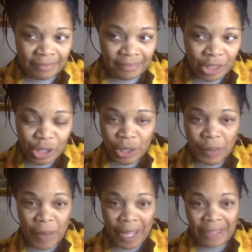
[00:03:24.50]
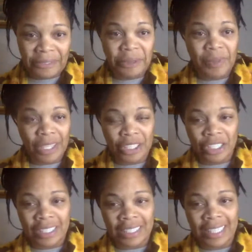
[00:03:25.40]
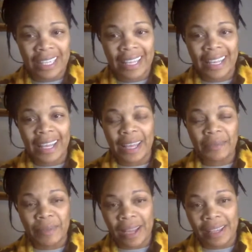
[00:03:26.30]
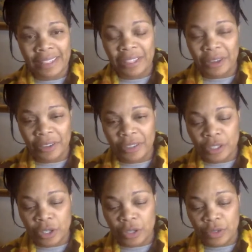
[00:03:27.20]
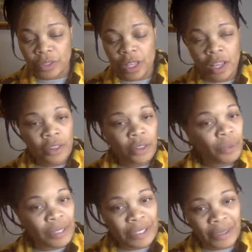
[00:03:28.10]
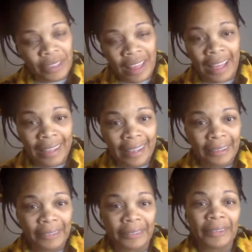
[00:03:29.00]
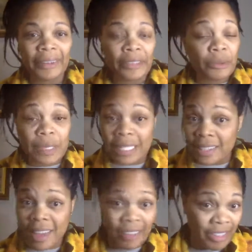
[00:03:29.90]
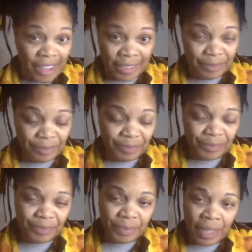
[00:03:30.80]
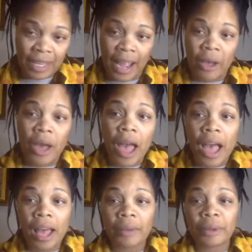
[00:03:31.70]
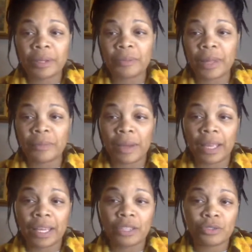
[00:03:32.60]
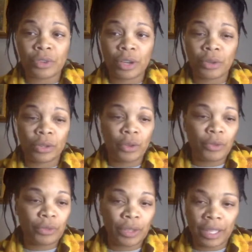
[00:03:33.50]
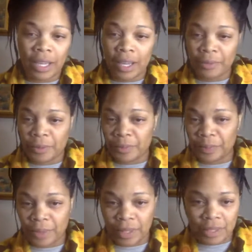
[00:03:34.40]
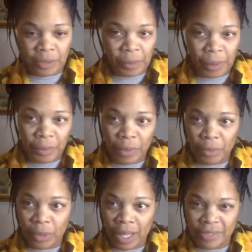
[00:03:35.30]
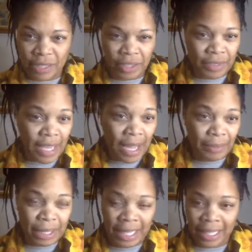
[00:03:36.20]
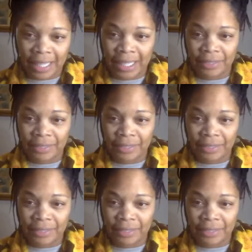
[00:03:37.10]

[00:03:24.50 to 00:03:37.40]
She took my information and passed it off as hers. There was no thank you. There was nothing. Now, I'm going to play my intro and hopefully some of my people will have enough time to get in.